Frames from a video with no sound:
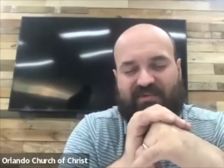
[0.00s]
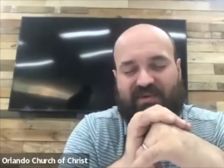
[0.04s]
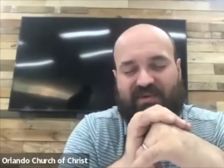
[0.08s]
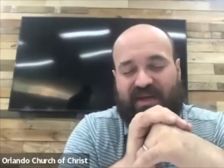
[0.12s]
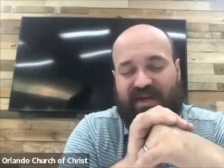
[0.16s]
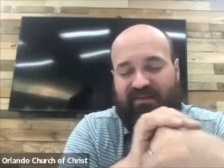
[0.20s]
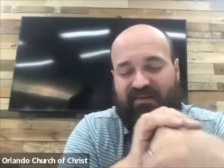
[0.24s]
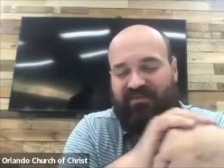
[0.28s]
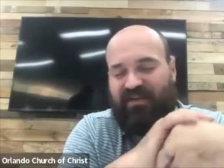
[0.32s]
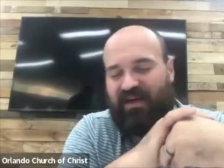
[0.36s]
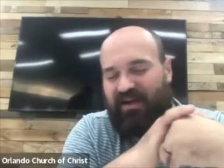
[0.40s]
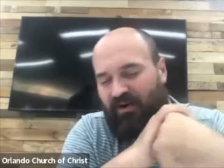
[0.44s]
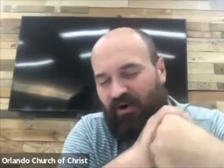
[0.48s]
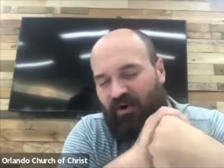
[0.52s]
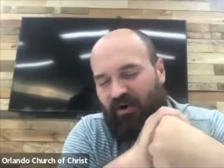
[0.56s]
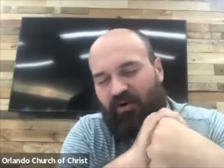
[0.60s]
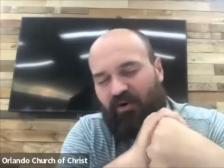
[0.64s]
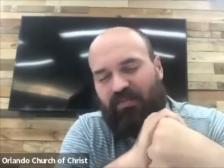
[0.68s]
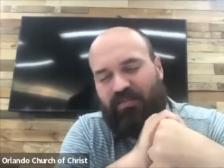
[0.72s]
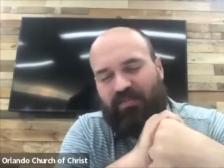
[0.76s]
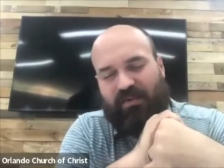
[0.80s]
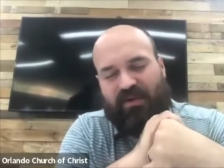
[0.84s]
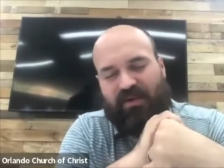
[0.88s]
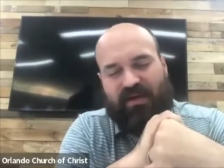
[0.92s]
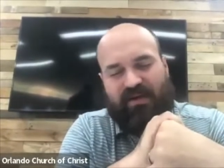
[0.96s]
We have that
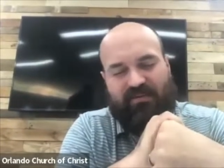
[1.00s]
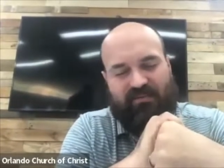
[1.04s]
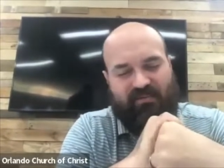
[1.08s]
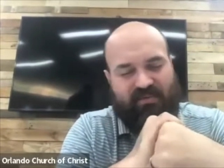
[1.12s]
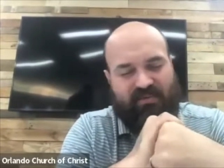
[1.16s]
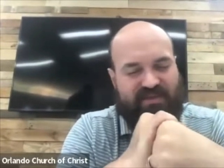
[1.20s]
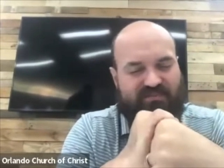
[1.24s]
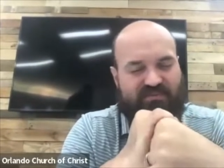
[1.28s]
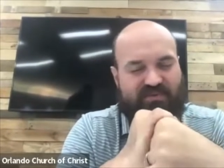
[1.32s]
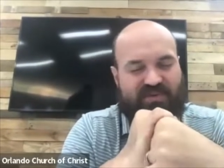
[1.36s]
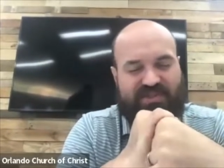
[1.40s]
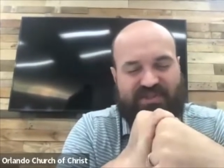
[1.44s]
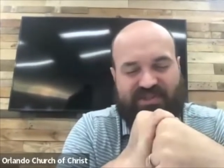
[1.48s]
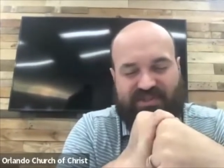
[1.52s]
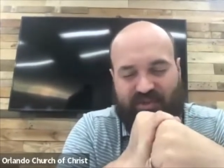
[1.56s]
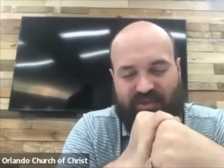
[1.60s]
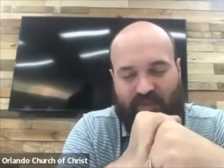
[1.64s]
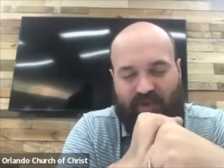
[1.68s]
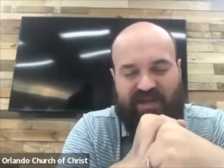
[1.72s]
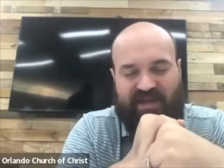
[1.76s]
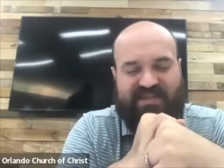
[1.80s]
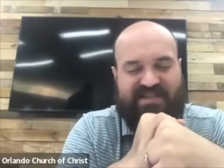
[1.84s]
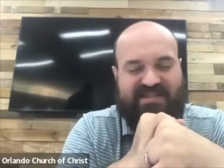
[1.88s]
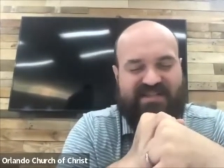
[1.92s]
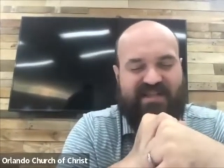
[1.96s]
hope and we
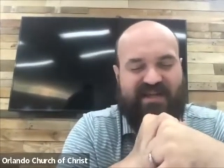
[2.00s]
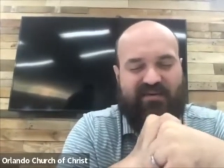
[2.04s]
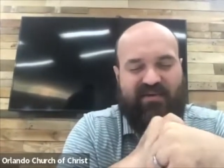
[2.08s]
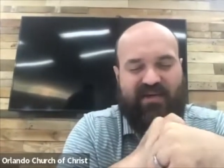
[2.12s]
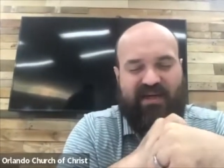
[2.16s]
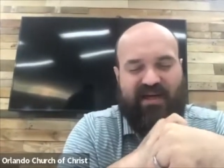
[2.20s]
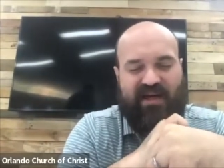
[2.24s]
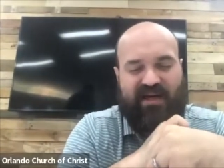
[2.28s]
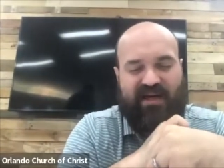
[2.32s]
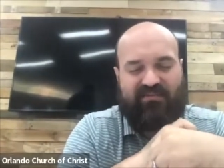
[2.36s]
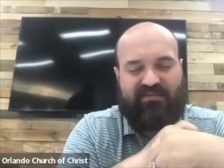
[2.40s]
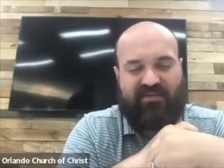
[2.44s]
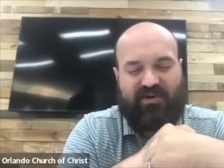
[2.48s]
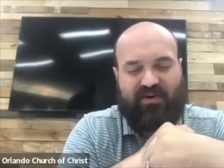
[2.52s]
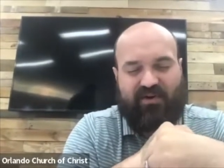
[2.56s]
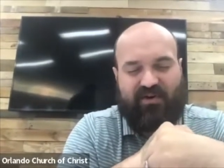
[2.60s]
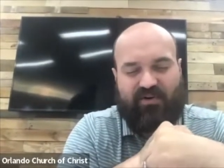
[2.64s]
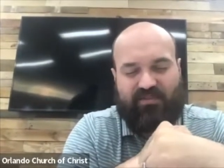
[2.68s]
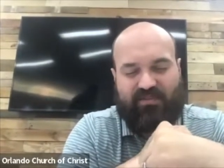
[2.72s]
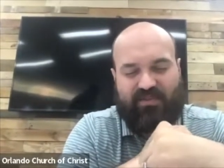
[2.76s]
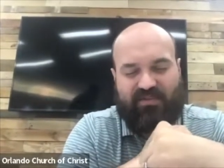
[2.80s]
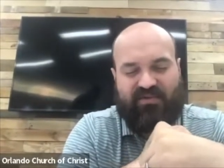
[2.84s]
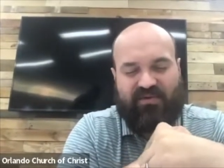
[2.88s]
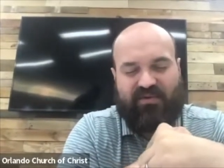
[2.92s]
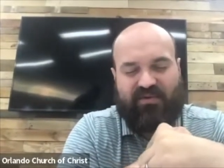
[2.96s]
rejoice that we have the
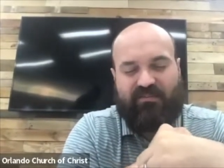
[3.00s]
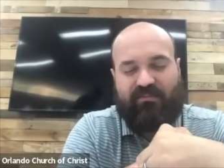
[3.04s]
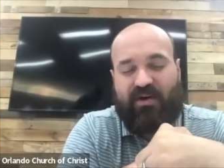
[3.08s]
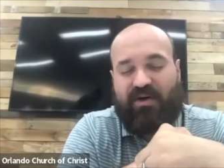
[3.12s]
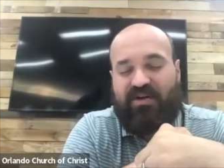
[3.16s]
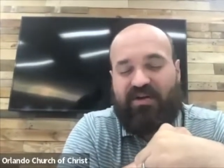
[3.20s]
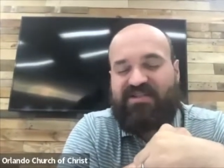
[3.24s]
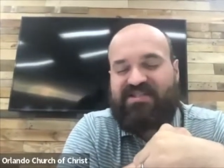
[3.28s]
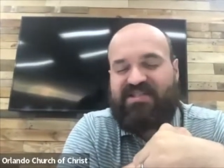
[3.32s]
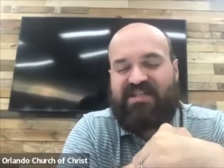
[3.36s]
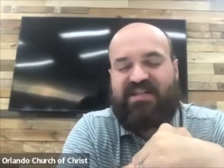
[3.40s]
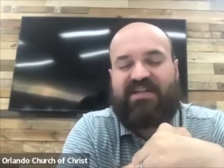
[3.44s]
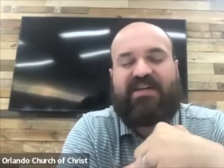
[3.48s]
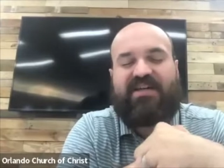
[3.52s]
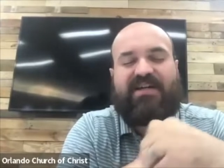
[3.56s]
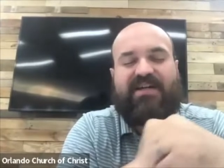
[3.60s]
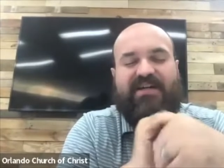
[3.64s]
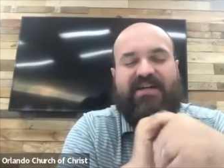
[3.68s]
hope of your mercy.